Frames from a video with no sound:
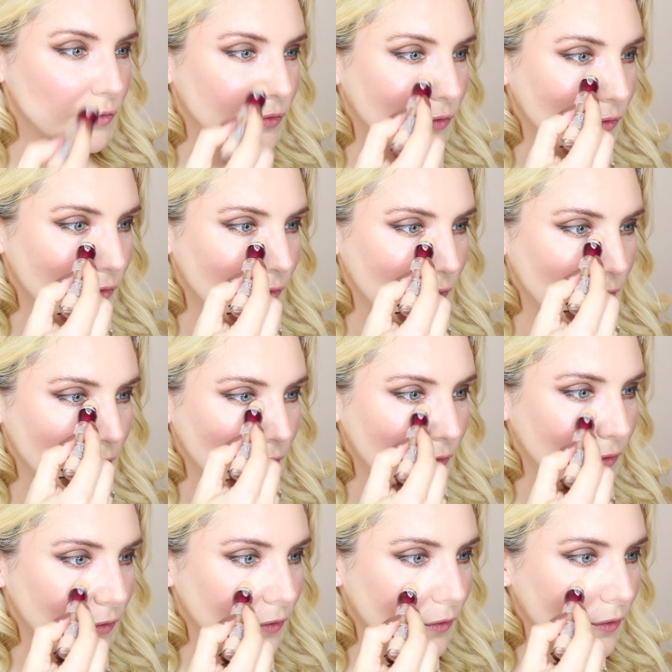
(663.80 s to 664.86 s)
now I am
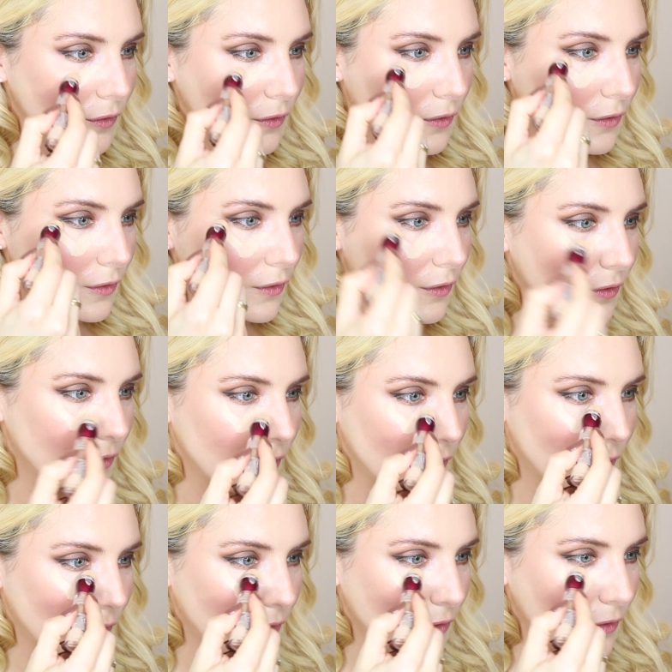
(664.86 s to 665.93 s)
very sorry
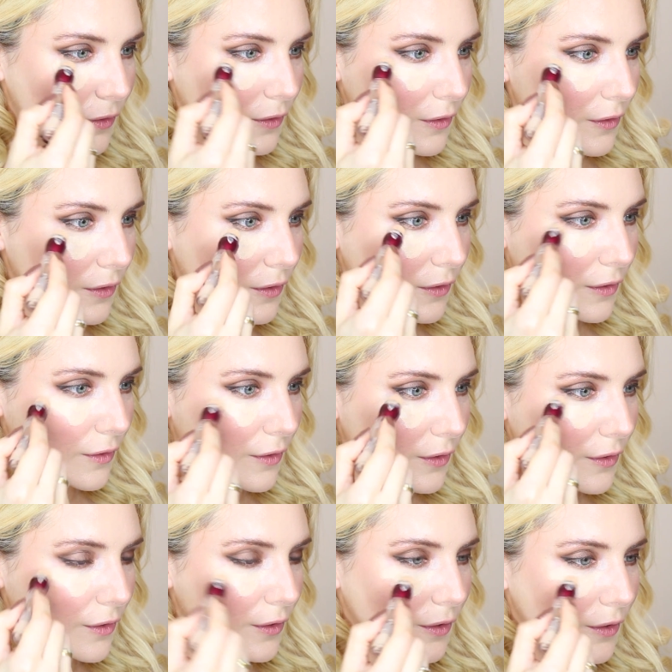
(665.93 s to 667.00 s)
because my camera apparently
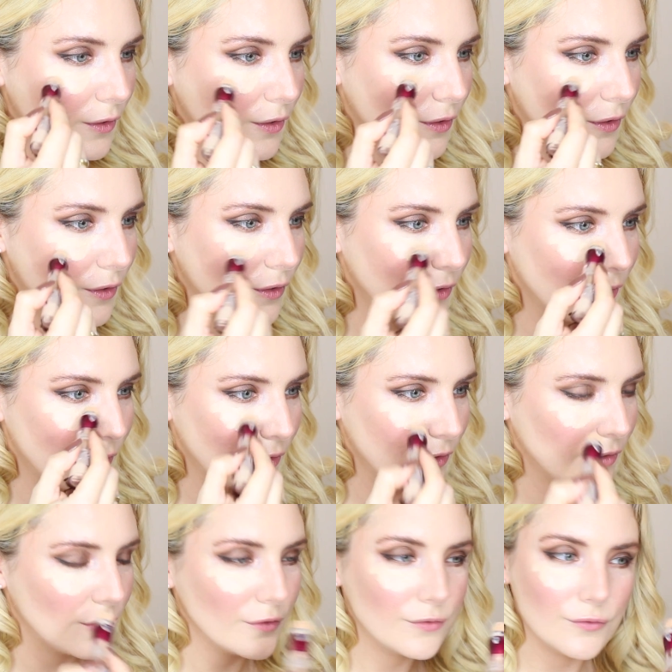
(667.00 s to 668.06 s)
stopped
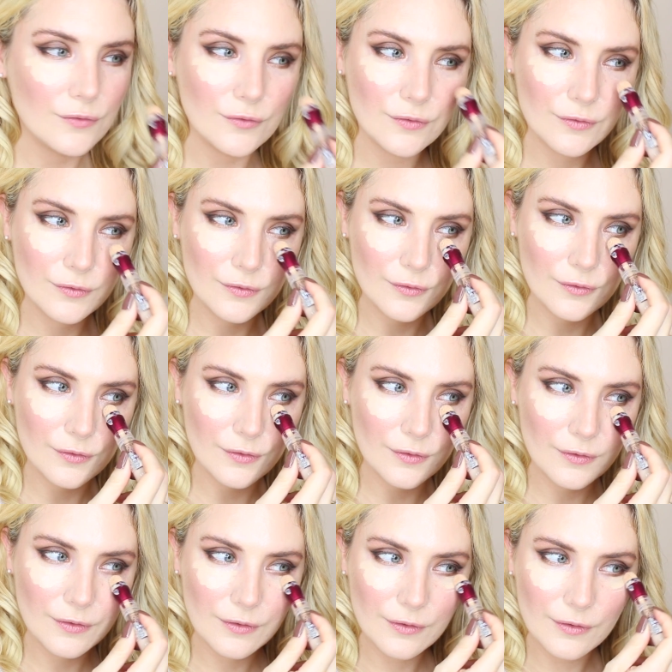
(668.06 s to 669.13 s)
recording when I was doing
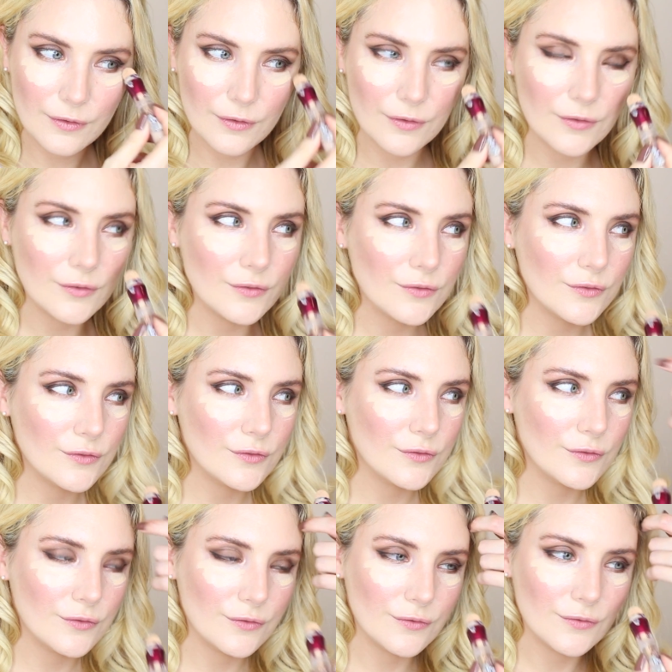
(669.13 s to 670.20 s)
my winged eye.
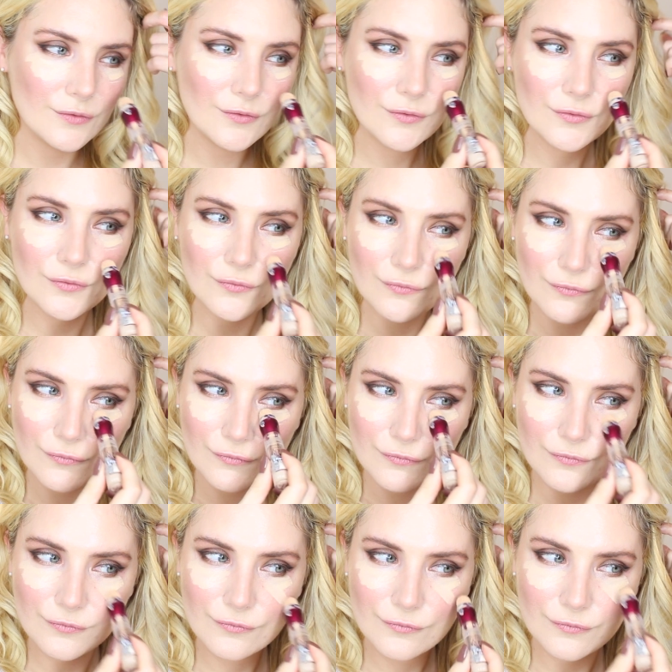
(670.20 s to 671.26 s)
And
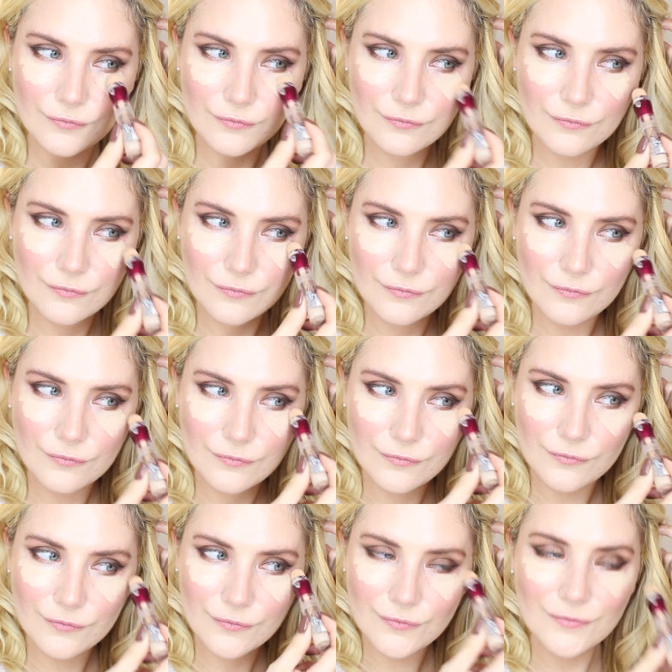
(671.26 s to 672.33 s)
now you see me
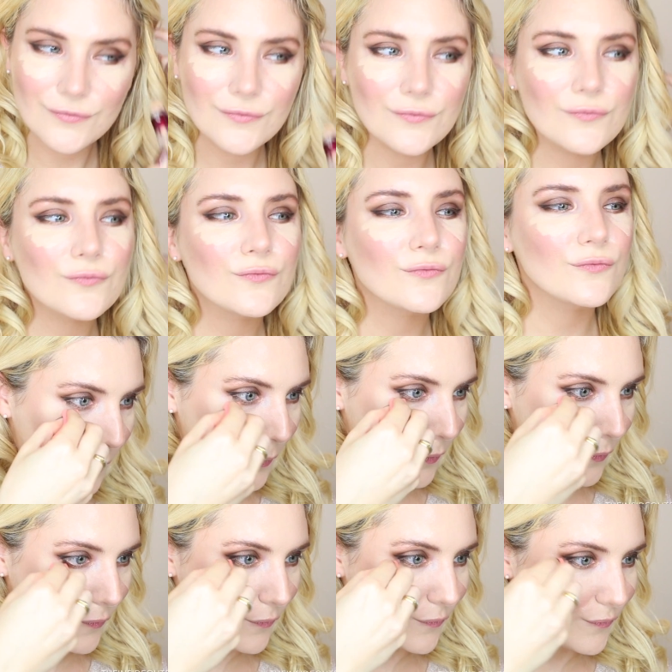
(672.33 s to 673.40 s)
highlighting and
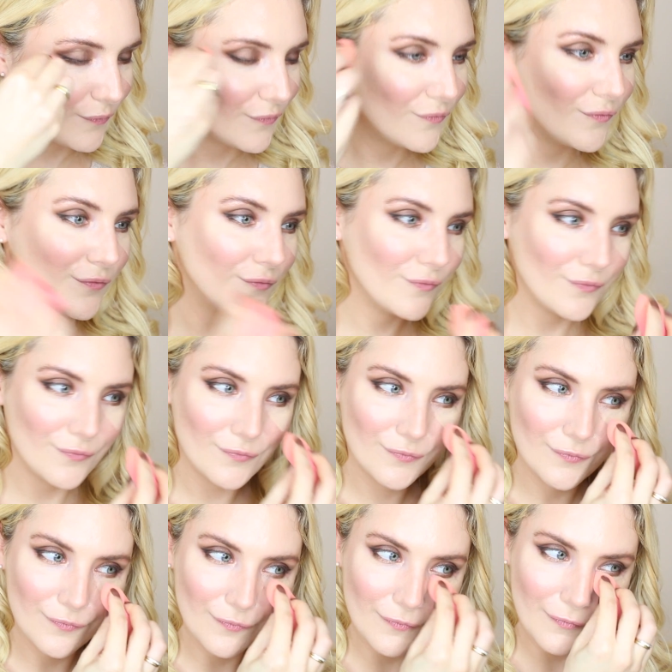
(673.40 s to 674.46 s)
concealing the under
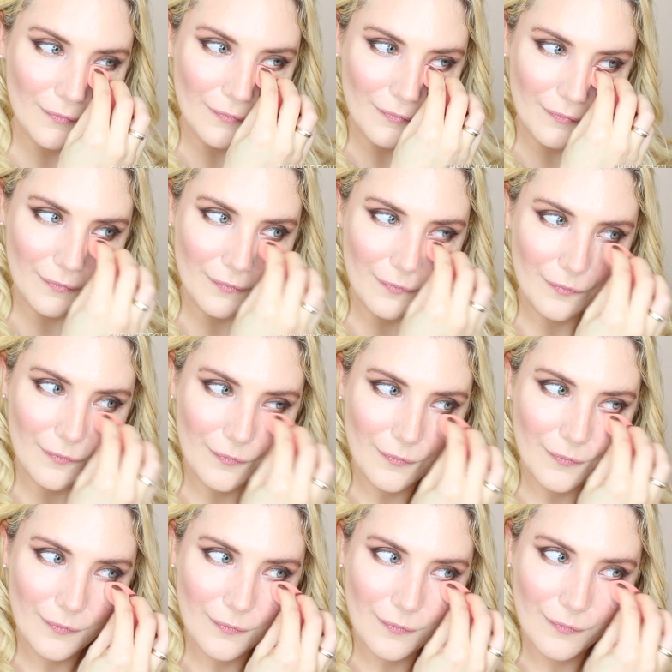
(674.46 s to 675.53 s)
eye area
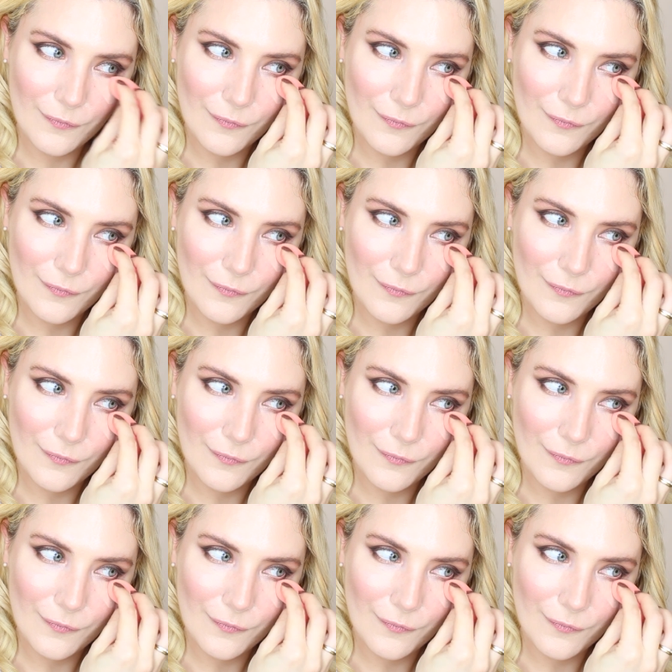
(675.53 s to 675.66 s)
using